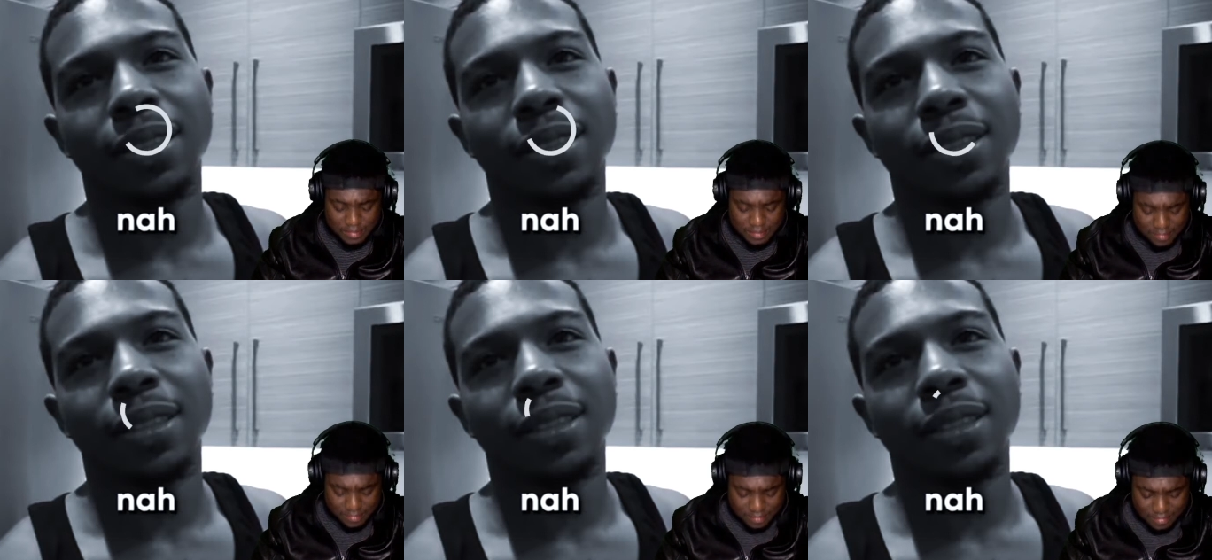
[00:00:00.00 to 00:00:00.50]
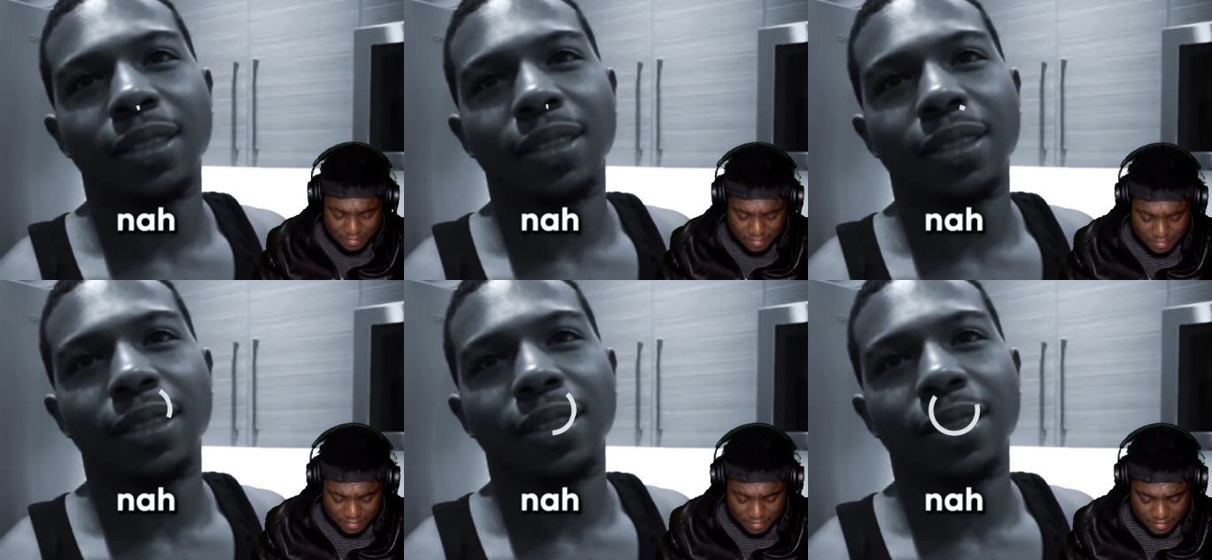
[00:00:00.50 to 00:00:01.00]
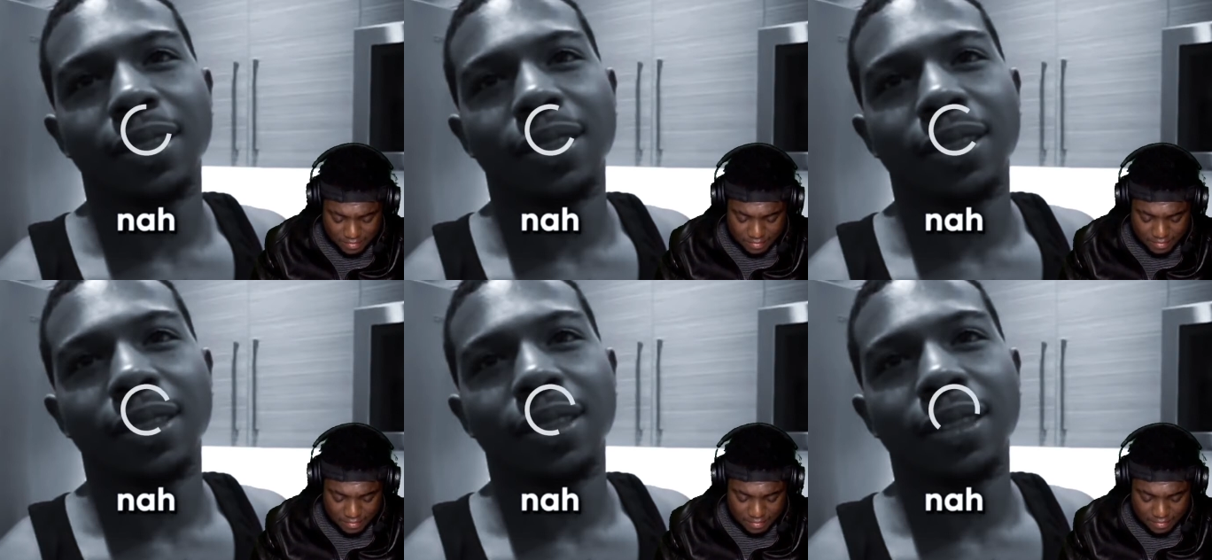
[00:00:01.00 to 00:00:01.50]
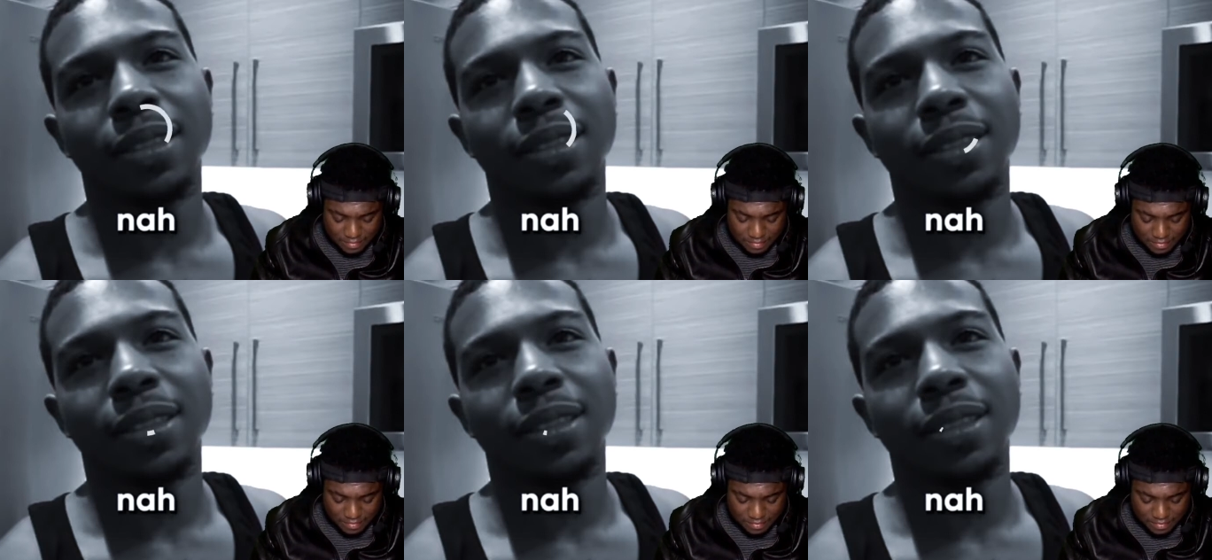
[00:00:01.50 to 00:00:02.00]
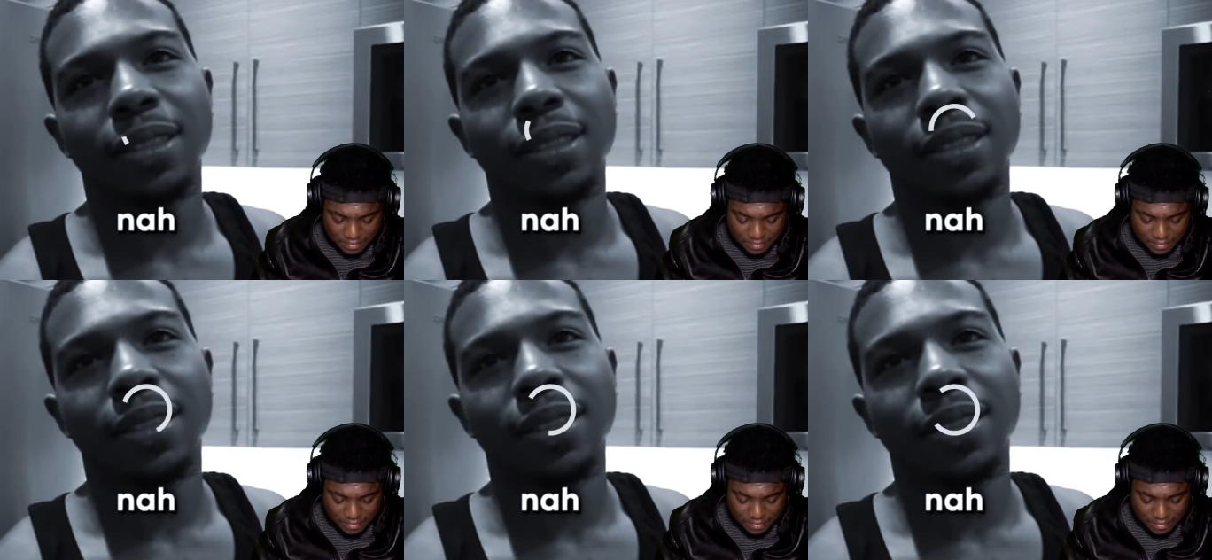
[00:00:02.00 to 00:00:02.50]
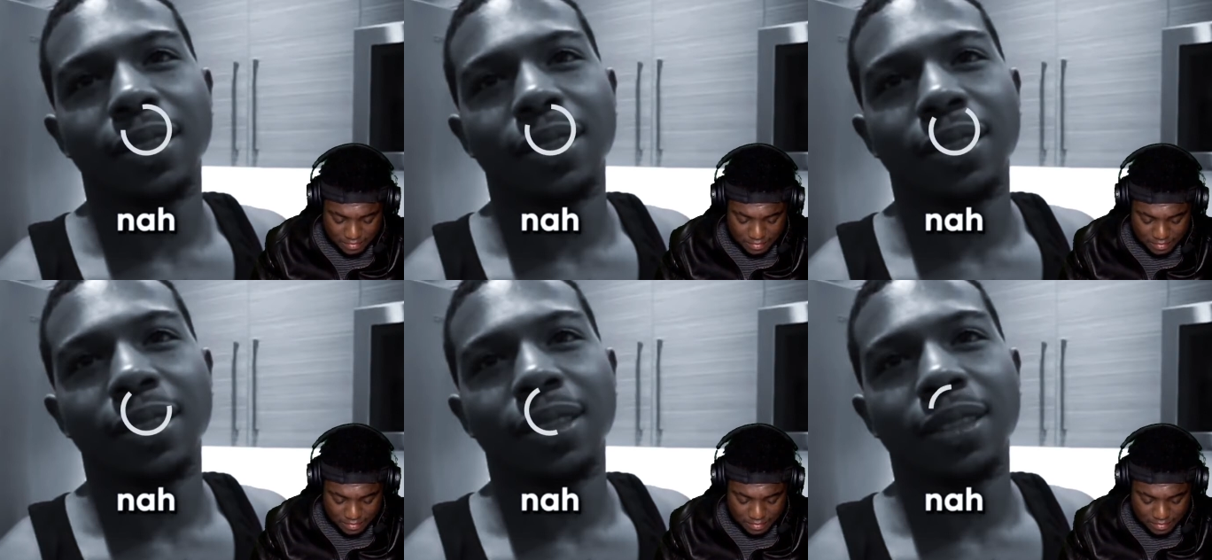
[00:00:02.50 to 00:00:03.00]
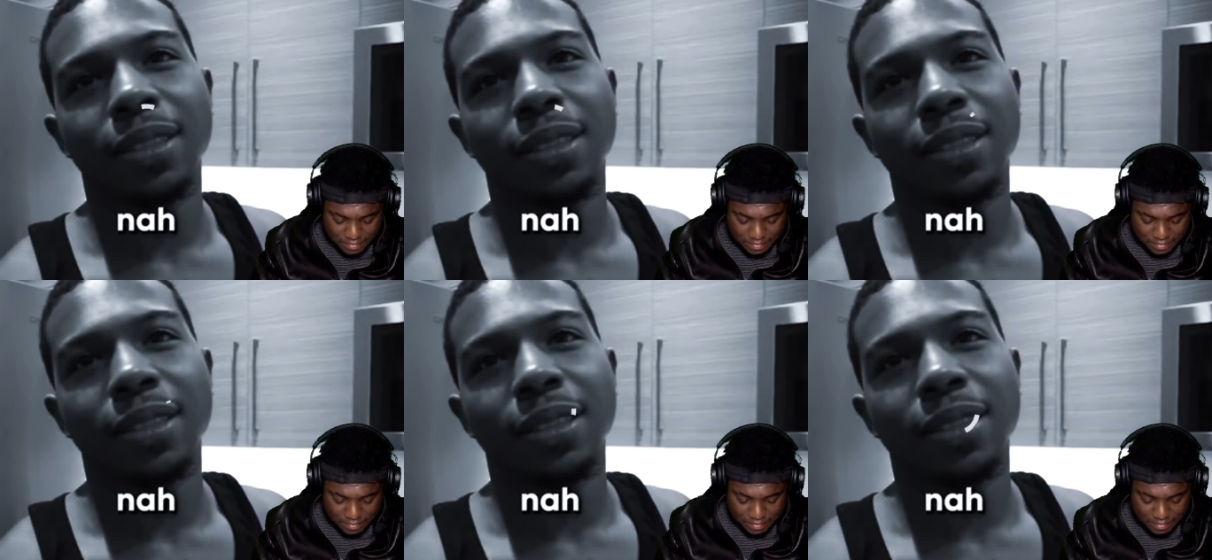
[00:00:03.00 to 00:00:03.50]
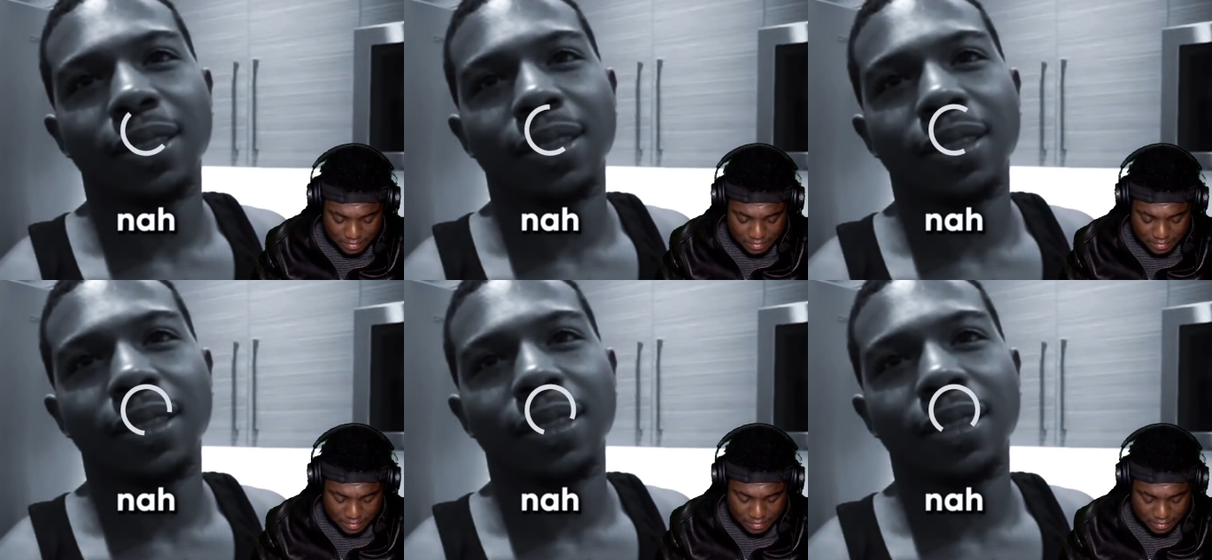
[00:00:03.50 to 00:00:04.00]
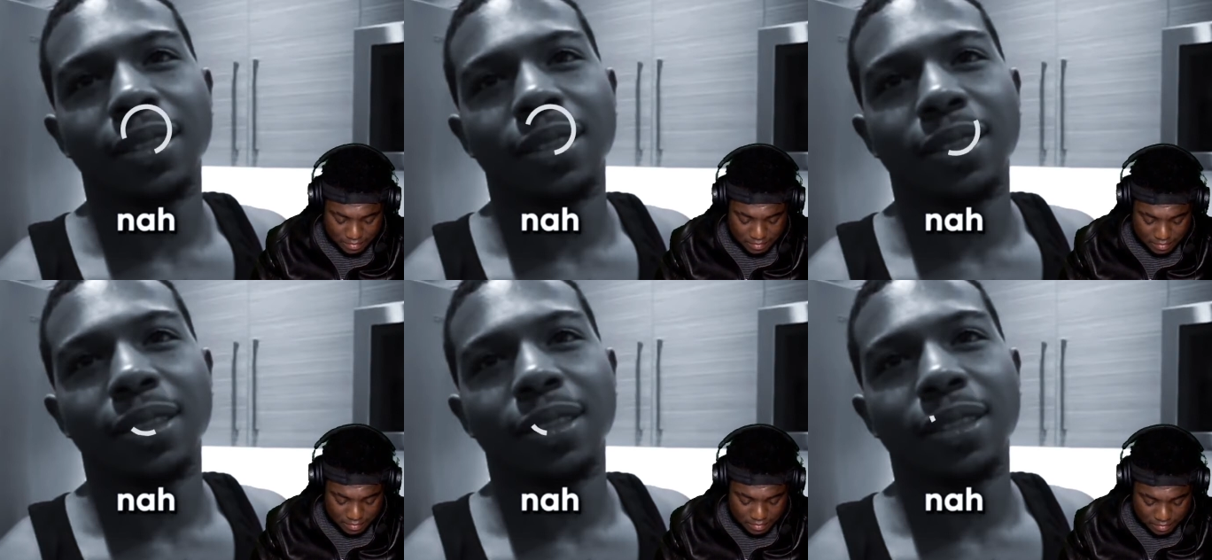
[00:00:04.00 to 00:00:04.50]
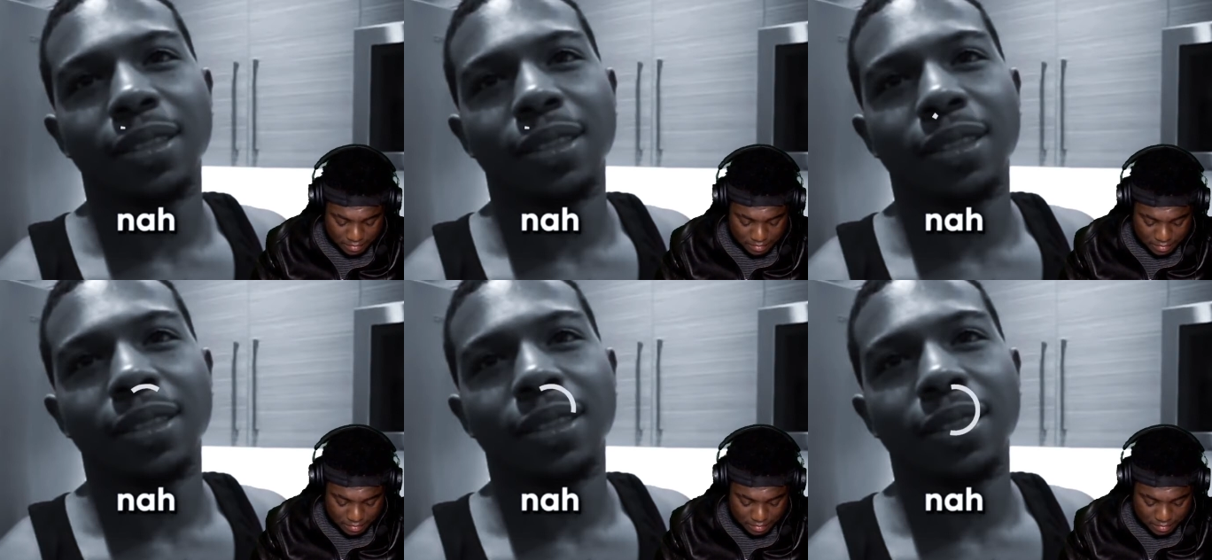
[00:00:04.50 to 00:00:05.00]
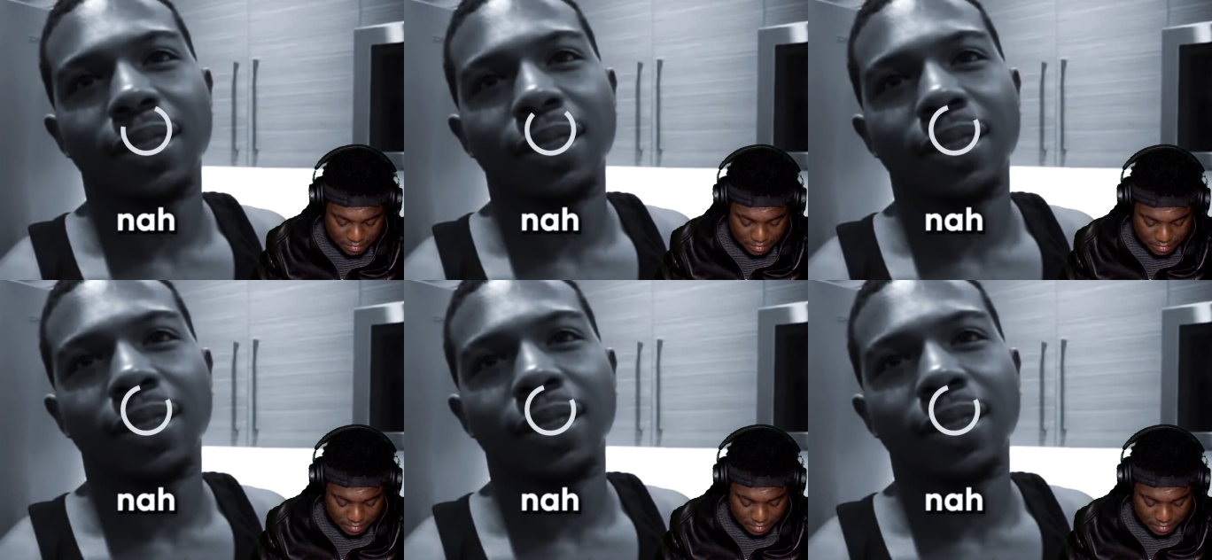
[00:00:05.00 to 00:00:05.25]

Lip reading: (no one is talking)